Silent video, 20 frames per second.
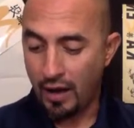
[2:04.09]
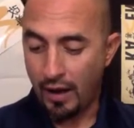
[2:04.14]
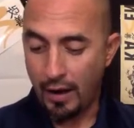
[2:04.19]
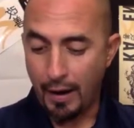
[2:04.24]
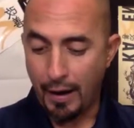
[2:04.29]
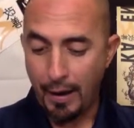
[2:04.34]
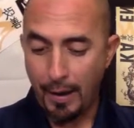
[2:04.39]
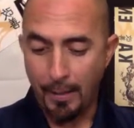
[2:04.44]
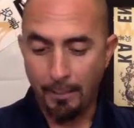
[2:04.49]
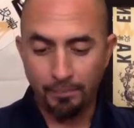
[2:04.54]

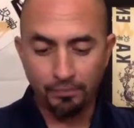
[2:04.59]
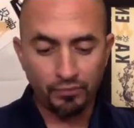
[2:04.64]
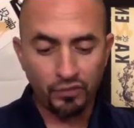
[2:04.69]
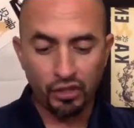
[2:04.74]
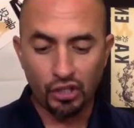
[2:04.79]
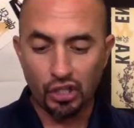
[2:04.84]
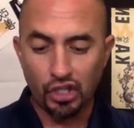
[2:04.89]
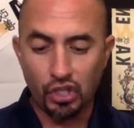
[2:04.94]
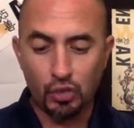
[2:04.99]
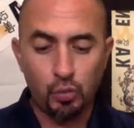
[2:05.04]
Um,
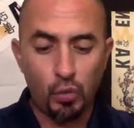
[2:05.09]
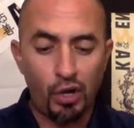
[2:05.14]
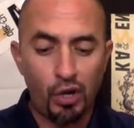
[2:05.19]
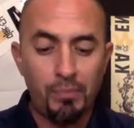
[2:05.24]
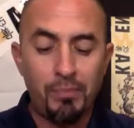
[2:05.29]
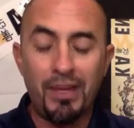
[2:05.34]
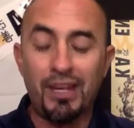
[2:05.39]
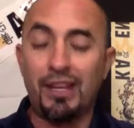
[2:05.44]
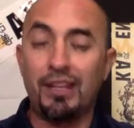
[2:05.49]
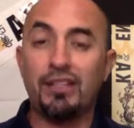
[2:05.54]
they're just
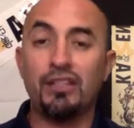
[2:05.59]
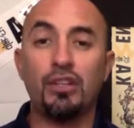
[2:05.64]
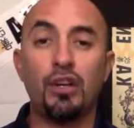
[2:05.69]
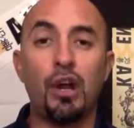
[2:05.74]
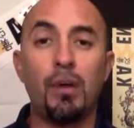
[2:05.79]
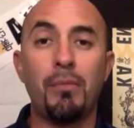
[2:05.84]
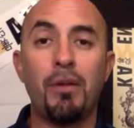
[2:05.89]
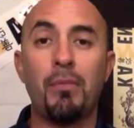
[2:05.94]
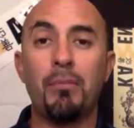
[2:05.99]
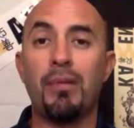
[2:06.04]
one minute, you know
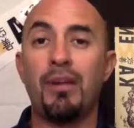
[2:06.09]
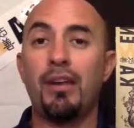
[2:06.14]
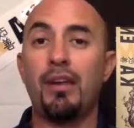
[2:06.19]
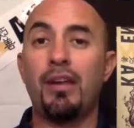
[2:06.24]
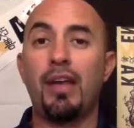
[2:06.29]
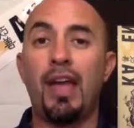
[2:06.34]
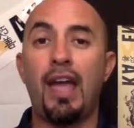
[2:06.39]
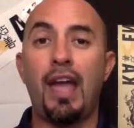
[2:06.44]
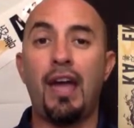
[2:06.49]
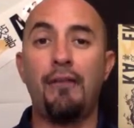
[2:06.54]
I mean,
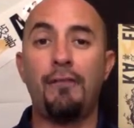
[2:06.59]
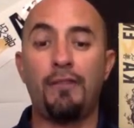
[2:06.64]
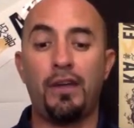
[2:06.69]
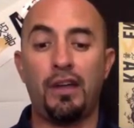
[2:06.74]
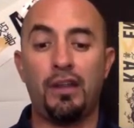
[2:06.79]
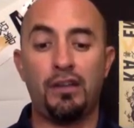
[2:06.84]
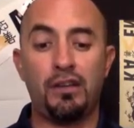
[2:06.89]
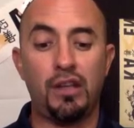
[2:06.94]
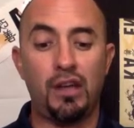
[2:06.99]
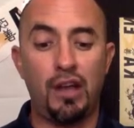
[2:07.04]
minute and a half.
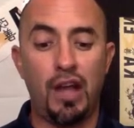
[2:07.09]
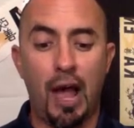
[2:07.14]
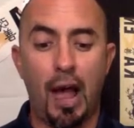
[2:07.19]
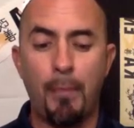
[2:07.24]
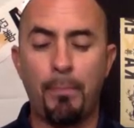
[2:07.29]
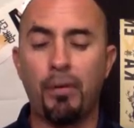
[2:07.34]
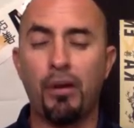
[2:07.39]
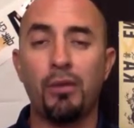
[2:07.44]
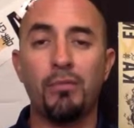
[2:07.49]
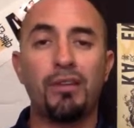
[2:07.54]
And uh,
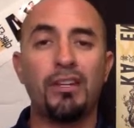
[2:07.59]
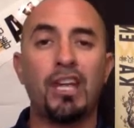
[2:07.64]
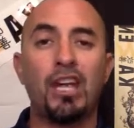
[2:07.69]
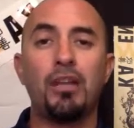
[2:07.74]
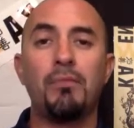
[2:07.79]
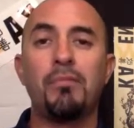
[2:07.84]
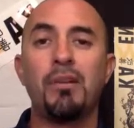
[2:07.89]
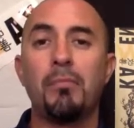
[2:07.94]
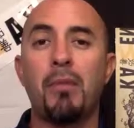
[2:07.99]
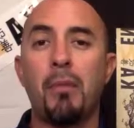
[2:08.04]
I put them
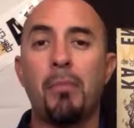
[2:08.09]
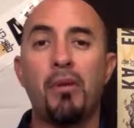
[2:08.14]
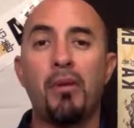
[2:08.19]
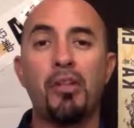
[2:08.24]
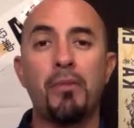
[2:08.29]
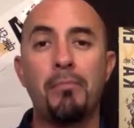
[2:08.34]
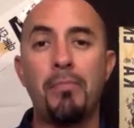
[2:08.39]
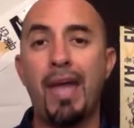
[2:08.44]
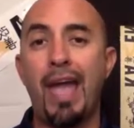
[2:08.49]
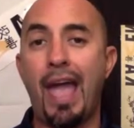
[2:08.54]
together, me and my
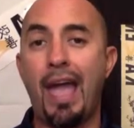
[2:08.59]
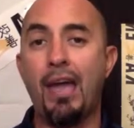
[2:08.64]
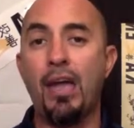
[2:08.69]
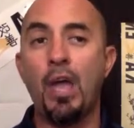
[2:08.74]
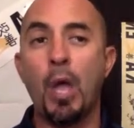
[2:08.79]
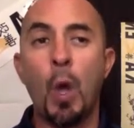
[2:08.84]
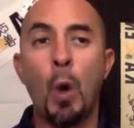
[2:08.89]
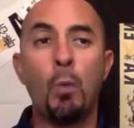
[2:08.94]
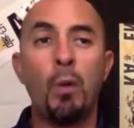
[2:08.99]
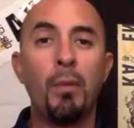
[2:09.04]
brother Matt,
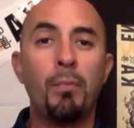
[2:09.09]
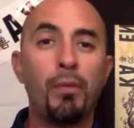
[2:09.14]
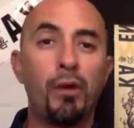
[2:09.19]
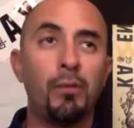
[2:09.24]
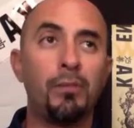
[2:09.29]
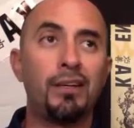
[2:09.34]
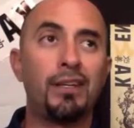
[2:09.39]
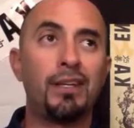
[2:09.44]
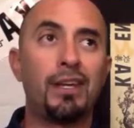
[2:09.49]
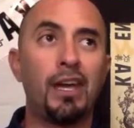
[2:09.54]
we put
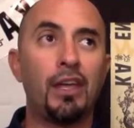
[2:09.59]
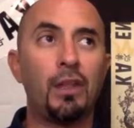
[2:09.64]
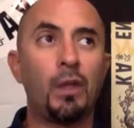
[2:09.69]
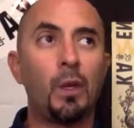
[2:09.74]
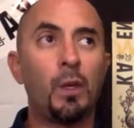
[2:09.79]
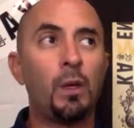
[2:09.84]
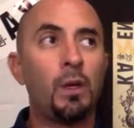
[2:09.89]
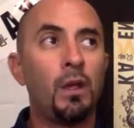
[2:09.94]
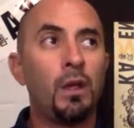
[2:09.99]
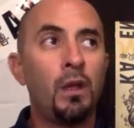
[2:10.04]
them
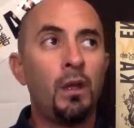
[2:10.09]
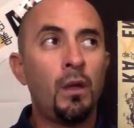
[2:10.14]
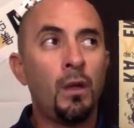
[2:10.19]
together